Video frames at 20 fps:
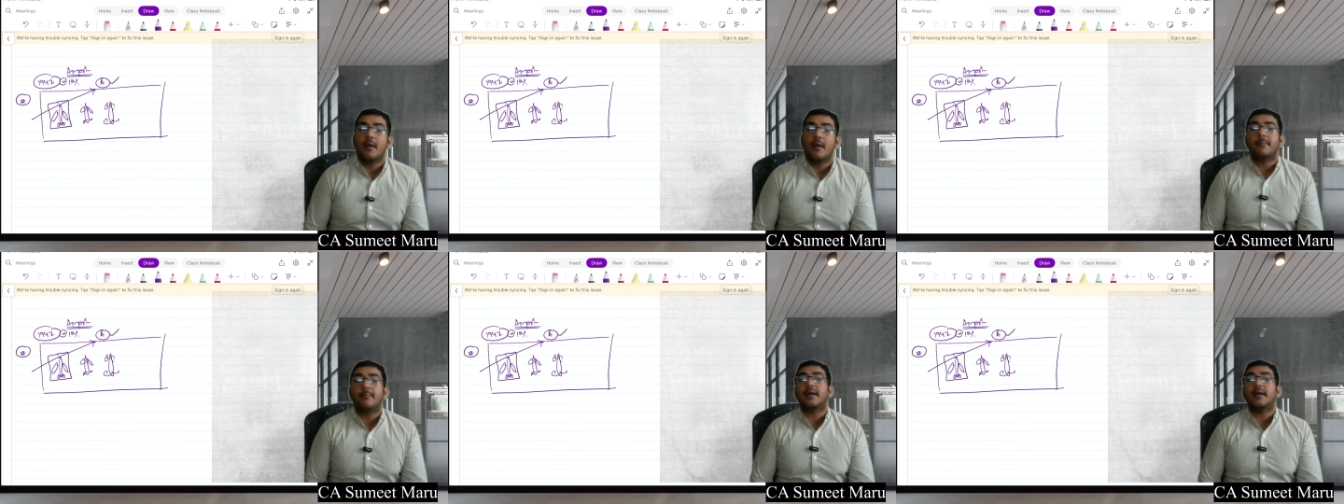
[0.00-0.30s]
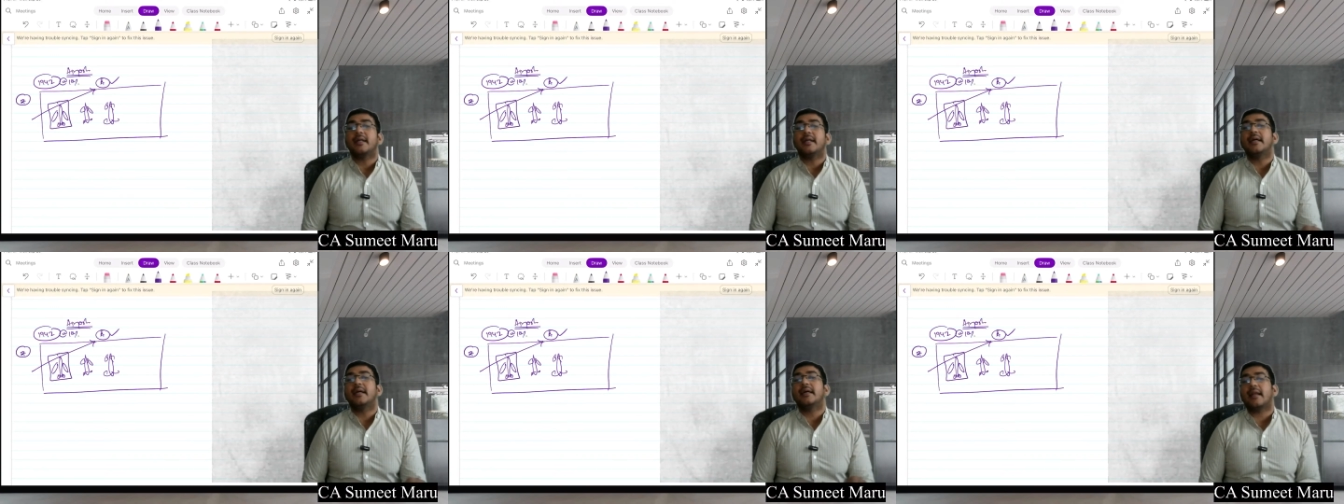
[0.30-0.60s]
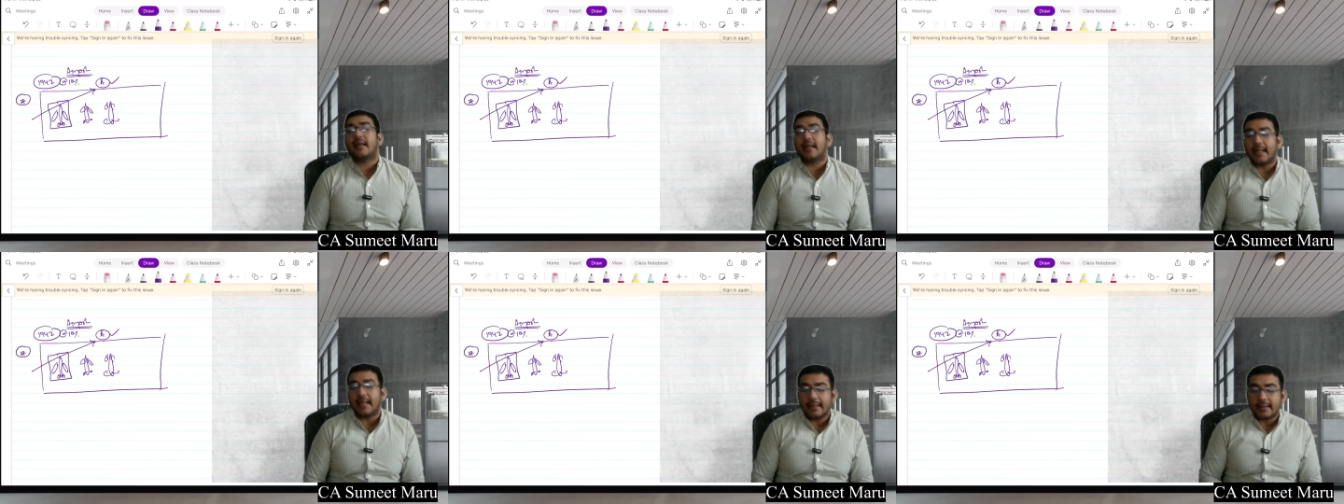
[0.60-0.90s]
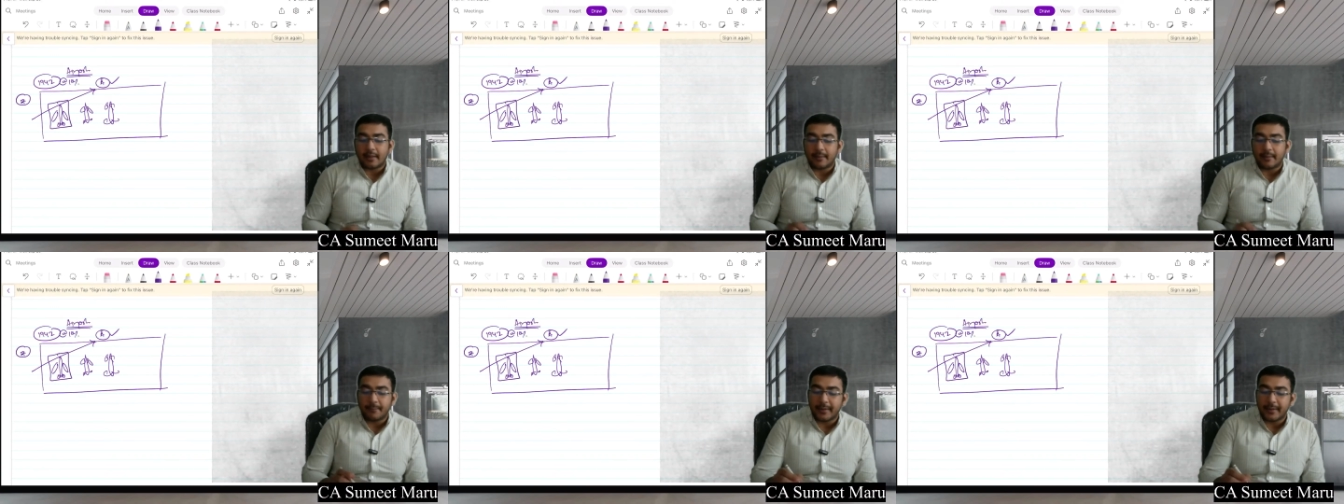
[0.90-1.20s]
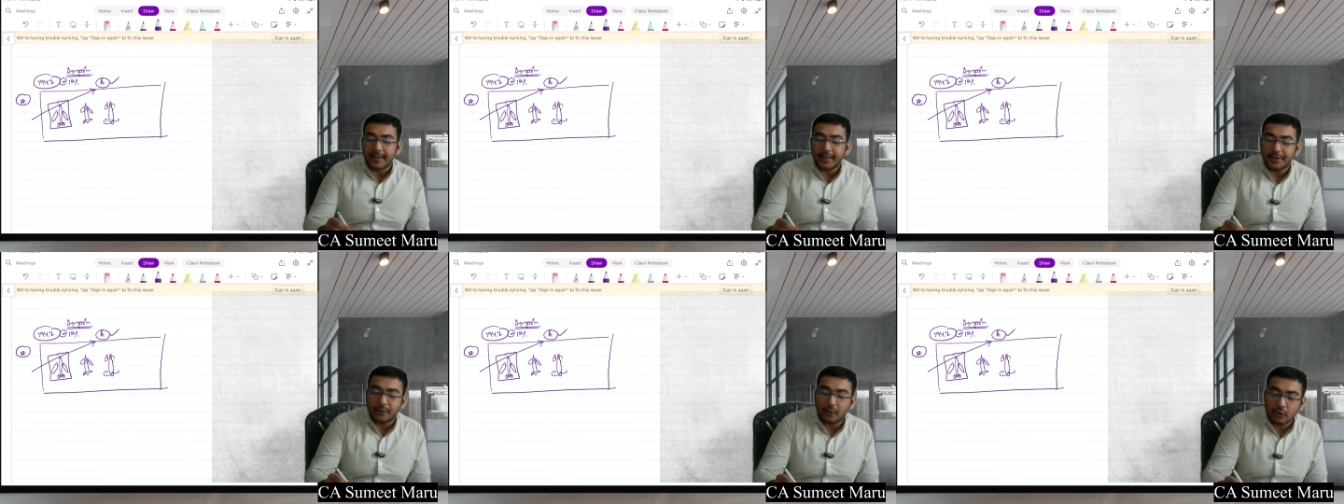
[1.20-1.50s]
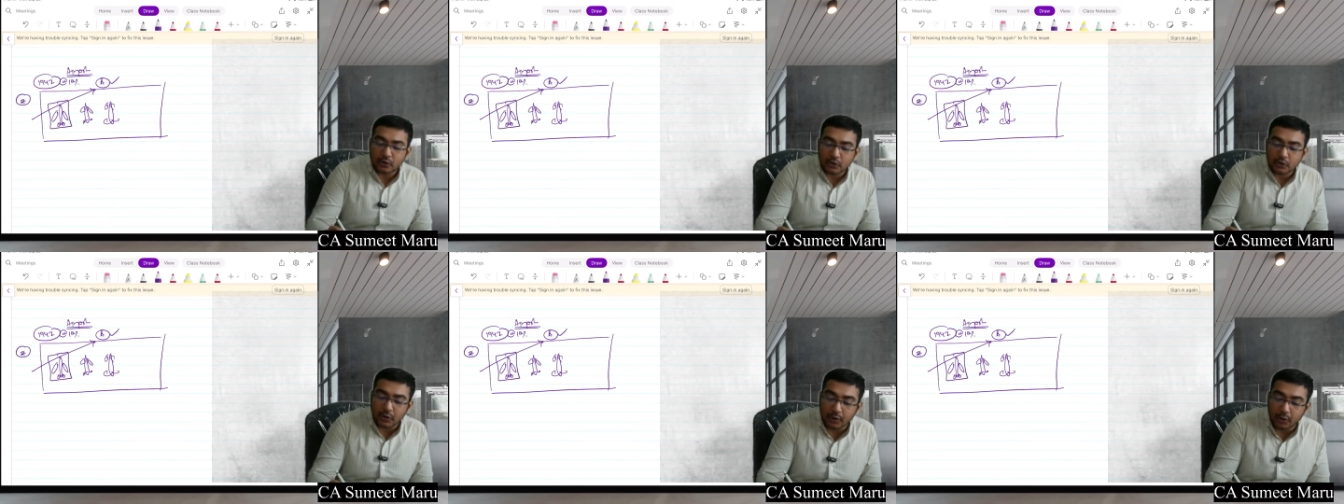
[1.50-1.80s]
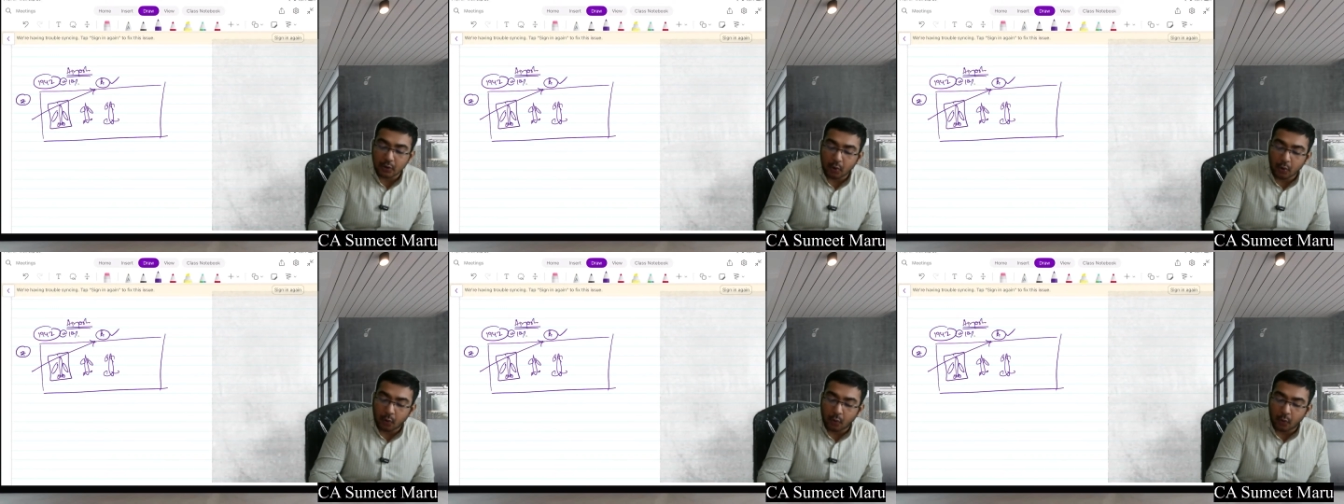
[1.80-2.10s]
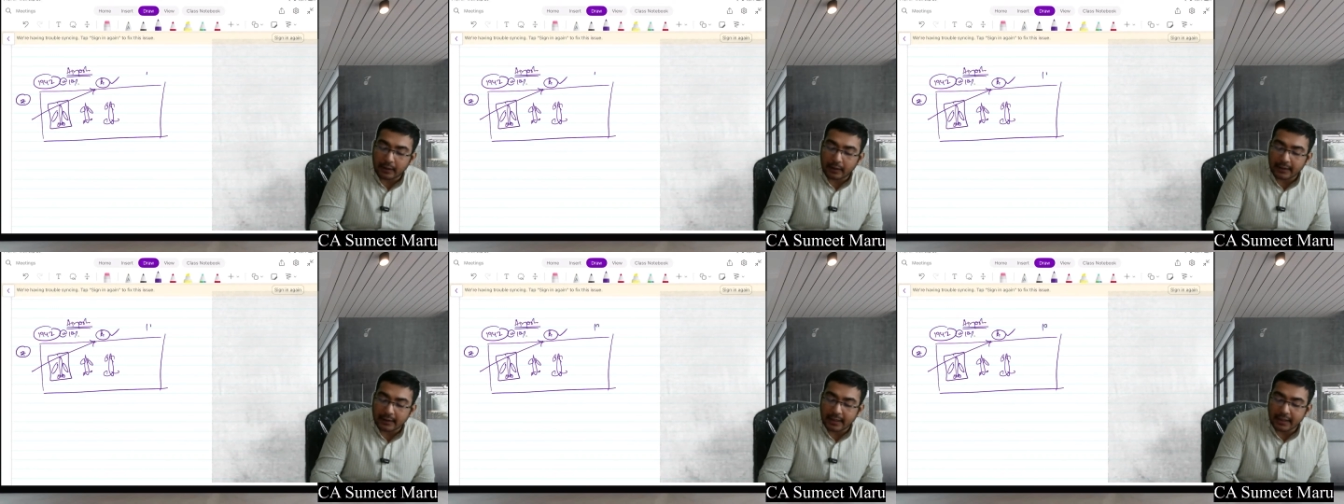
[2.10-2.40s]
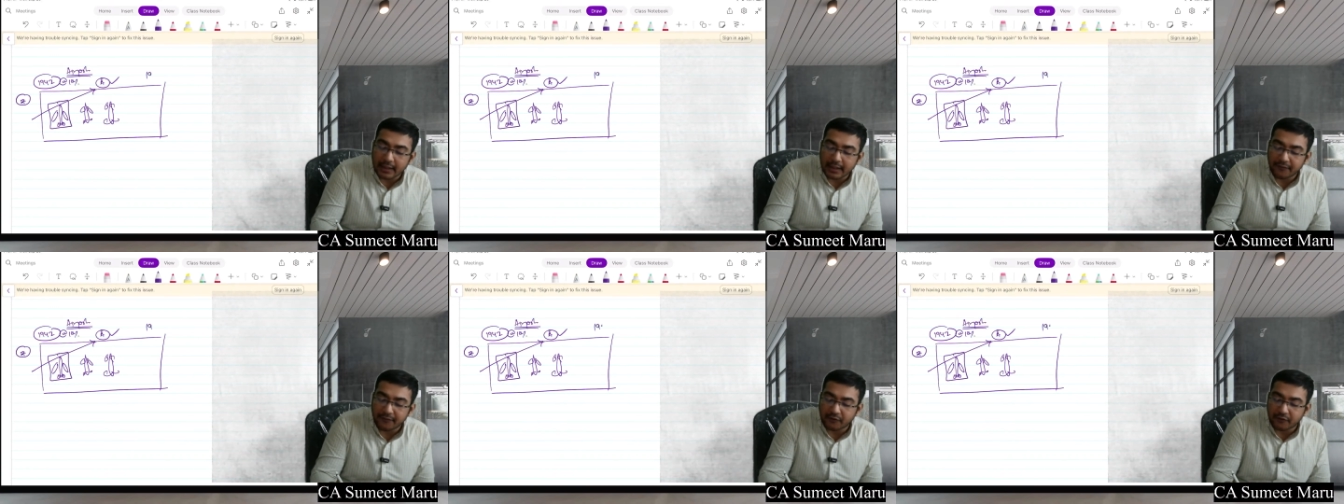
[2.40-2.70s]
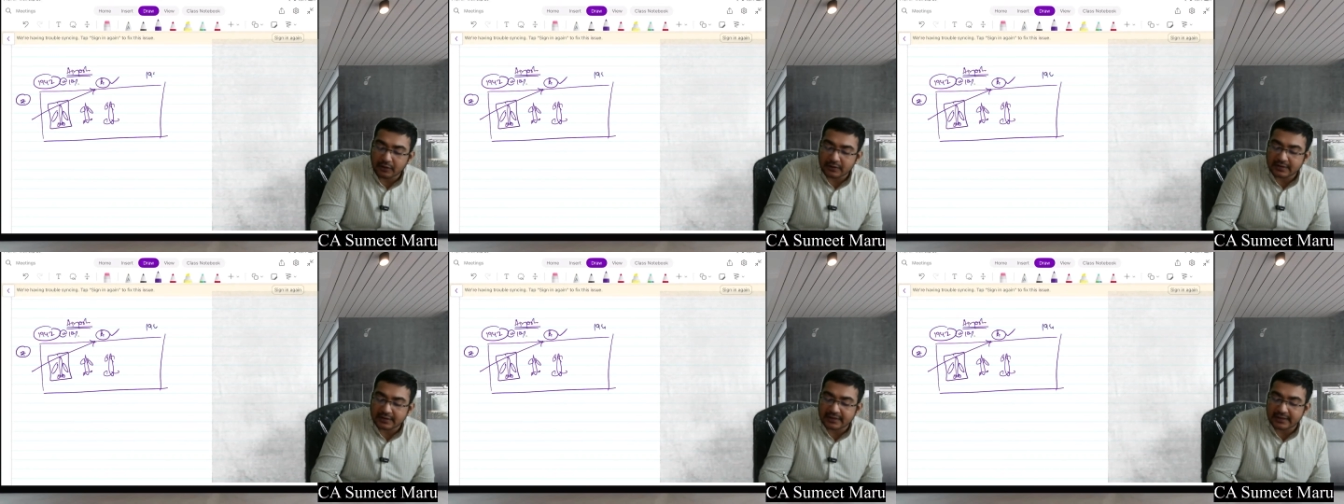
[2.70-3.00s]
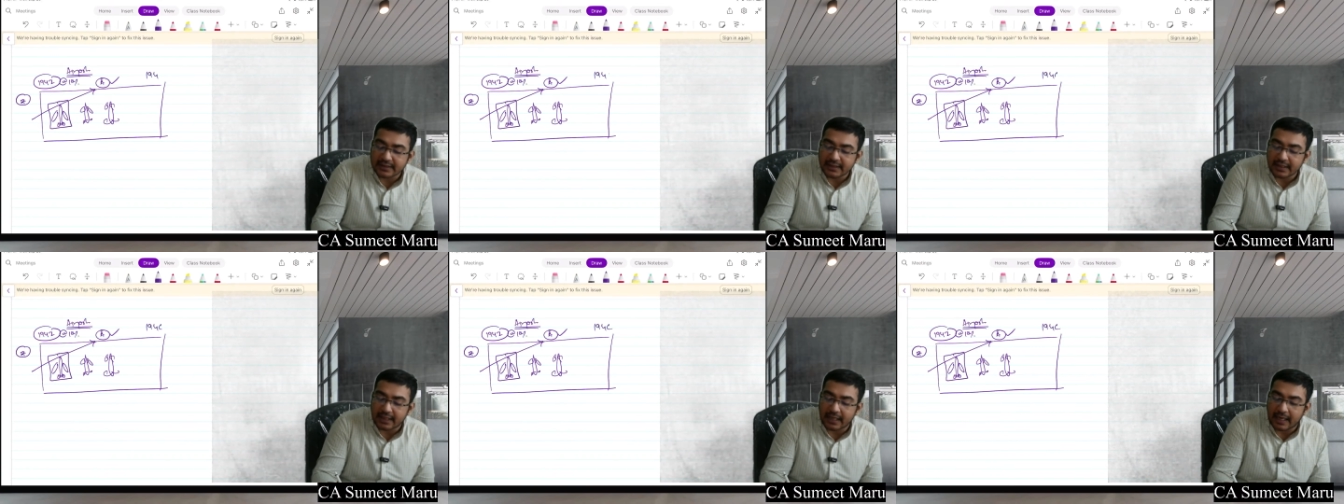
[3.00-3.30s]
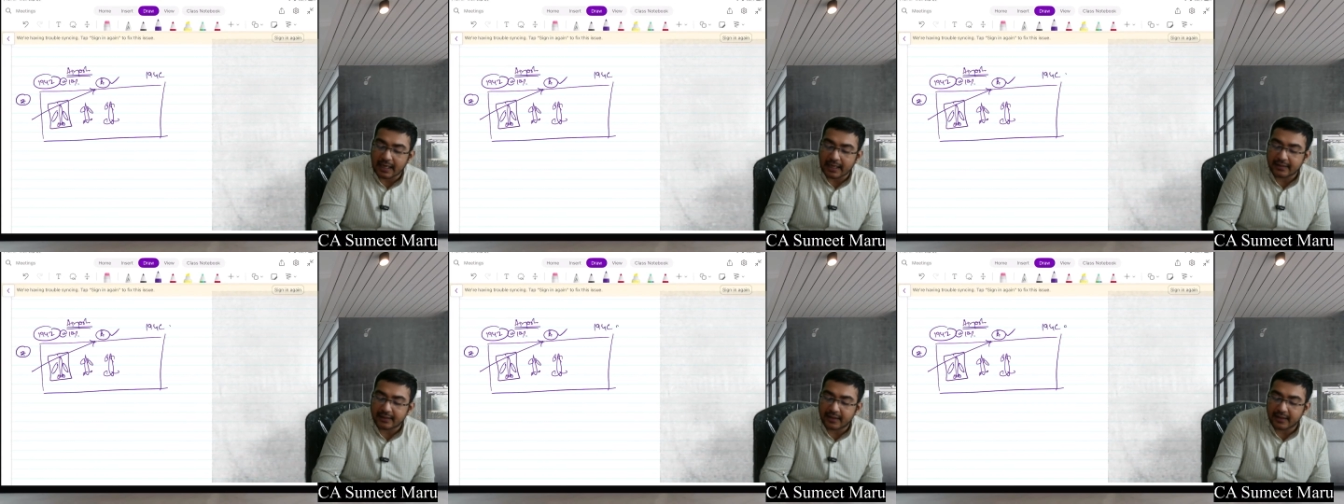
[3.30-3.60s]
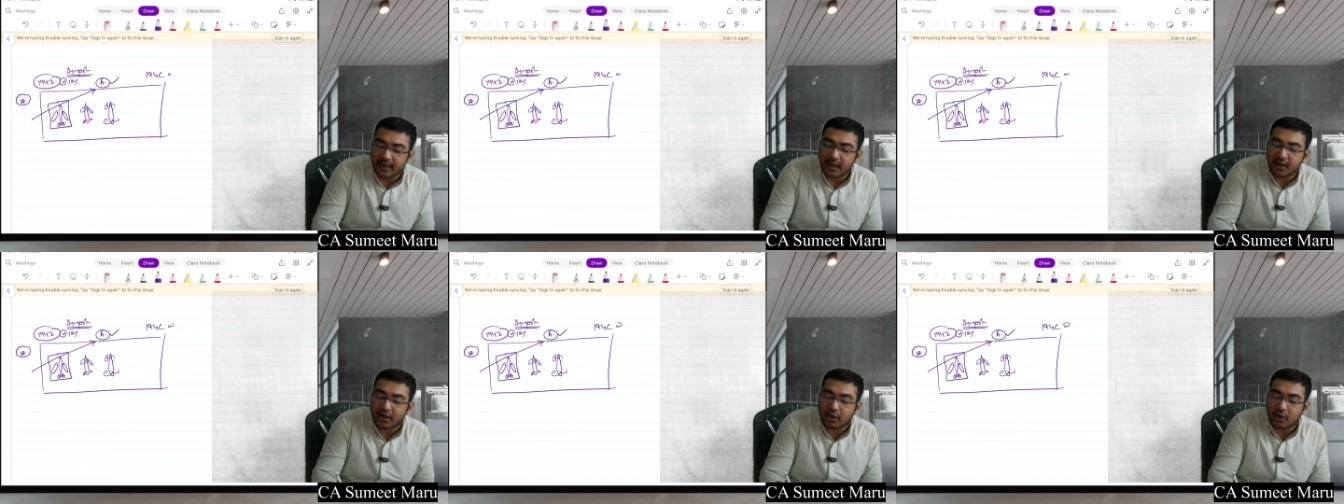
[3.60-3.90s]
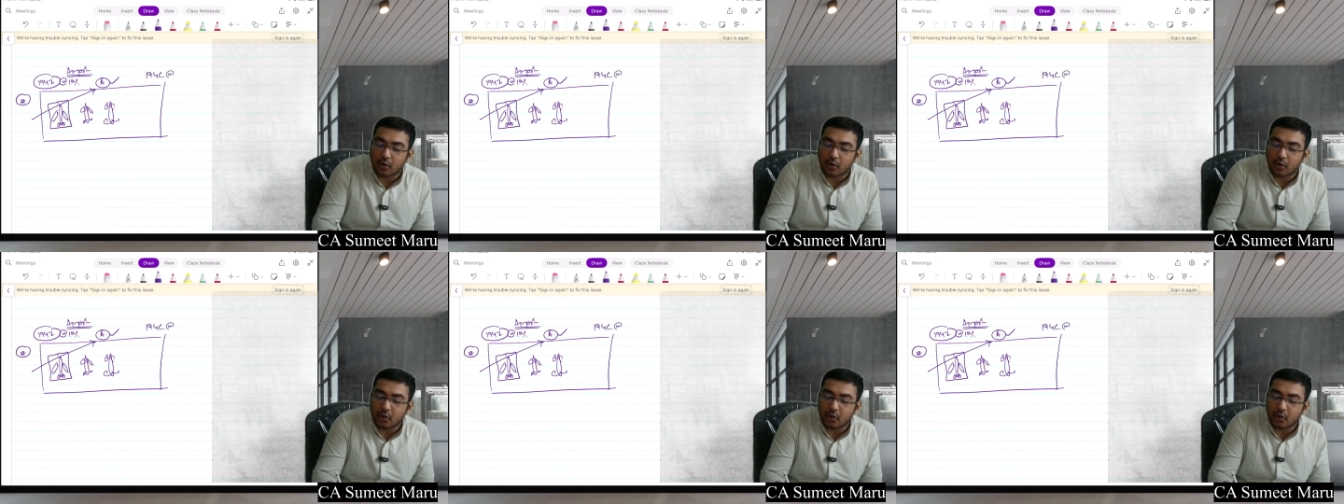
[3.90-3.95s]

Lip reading: But airline company used to do 194C at the rate